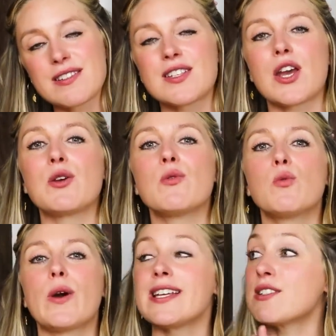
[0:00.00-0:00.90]
So
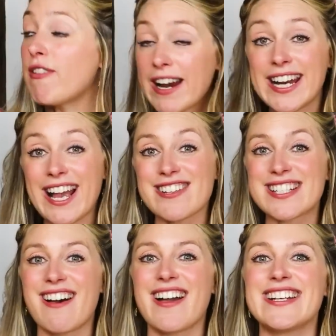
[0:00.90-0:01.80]
when it's raining
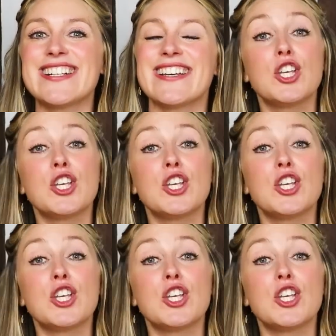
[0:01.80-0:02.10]
outside,